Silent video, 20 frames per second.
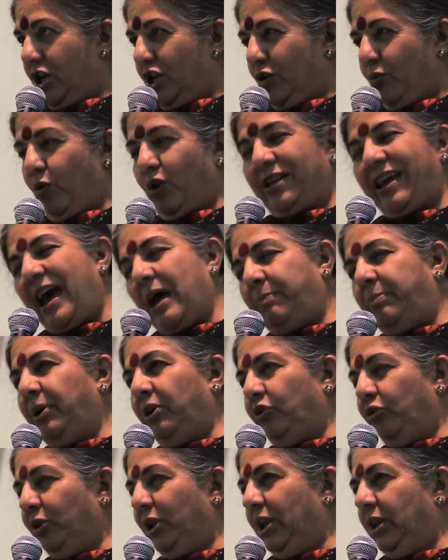What happened
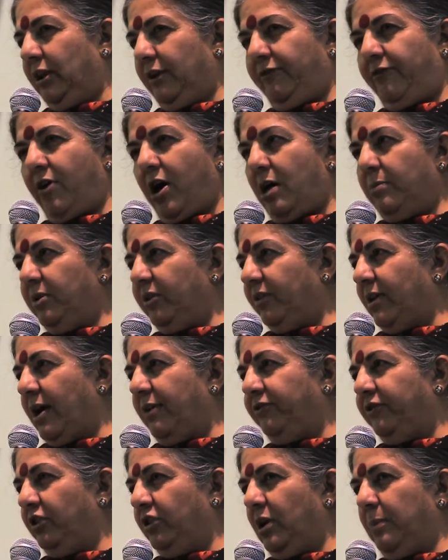to Indian farmers
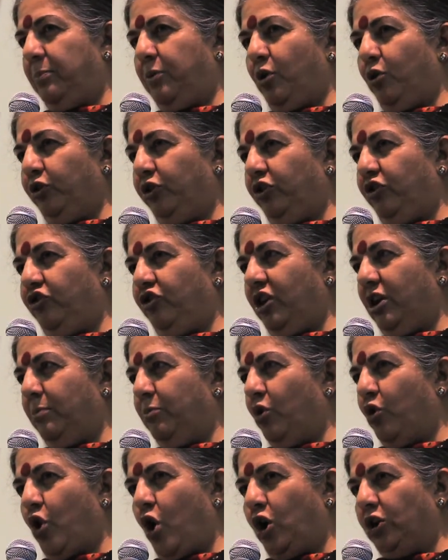after they brought the
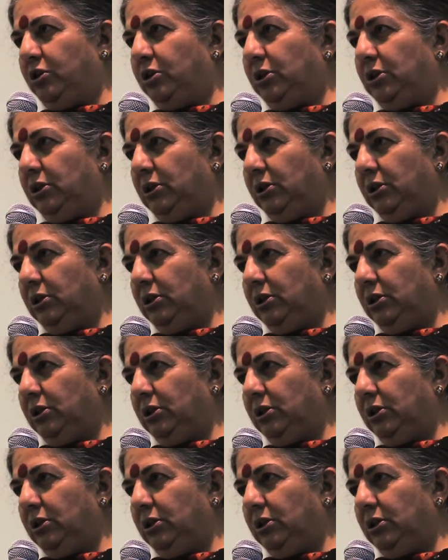GMO cotton?